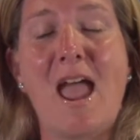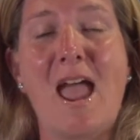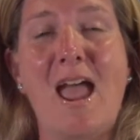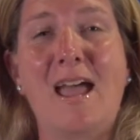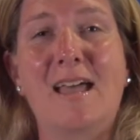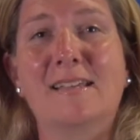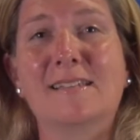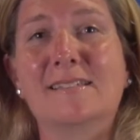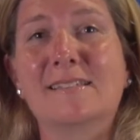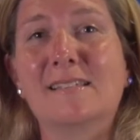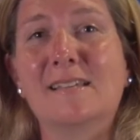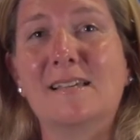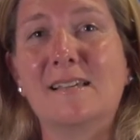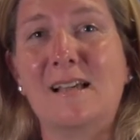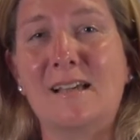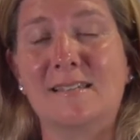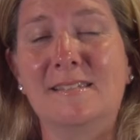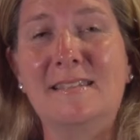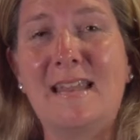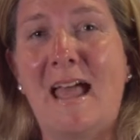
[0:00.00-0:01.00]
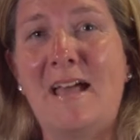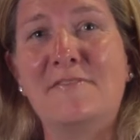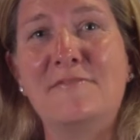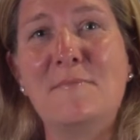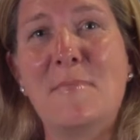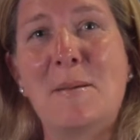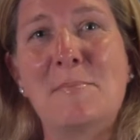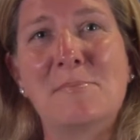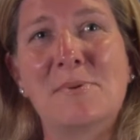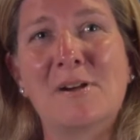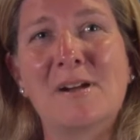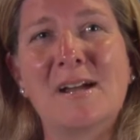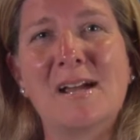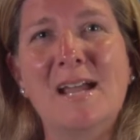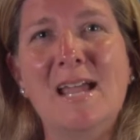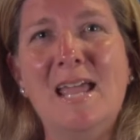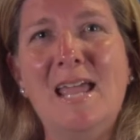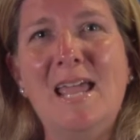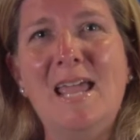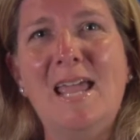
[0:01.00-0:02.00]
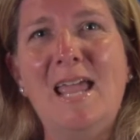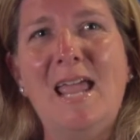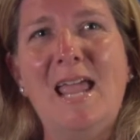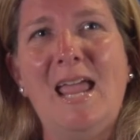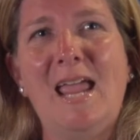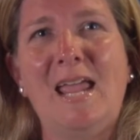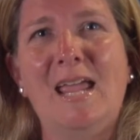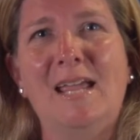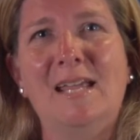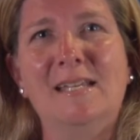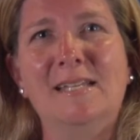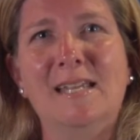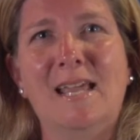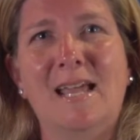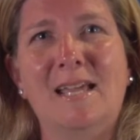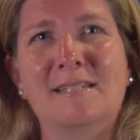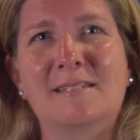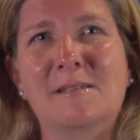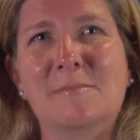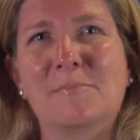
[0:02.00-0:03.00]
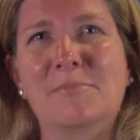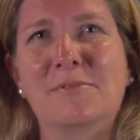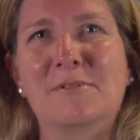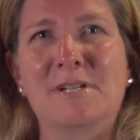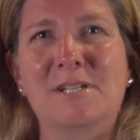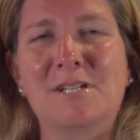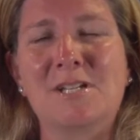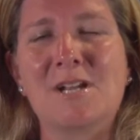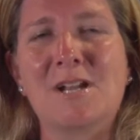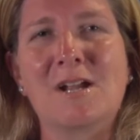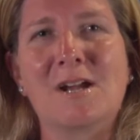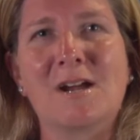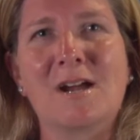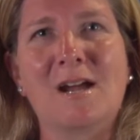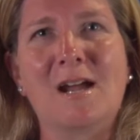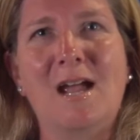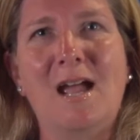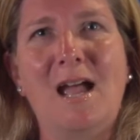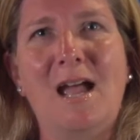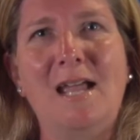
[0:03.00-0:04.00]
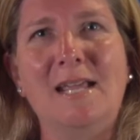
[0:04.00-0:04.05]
as a staff member and as a parishioner.